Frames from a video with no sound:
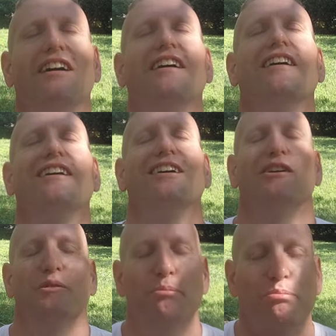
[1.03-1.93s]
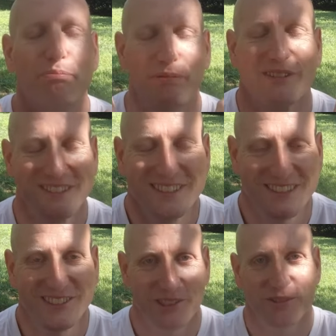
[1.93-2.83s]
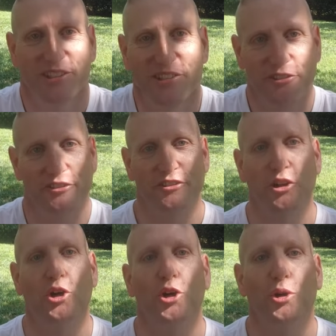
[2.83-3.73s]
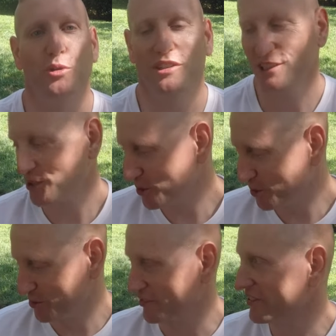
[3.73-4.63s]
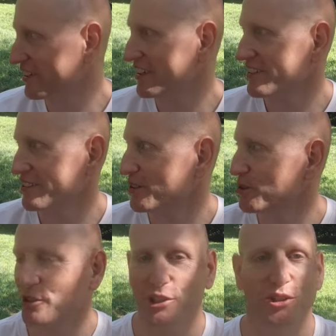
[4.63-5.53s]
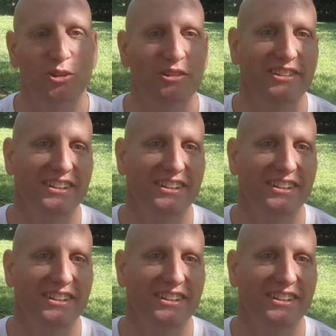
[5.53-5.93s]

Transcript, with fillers: Oh, Brooks, you were so close. So close.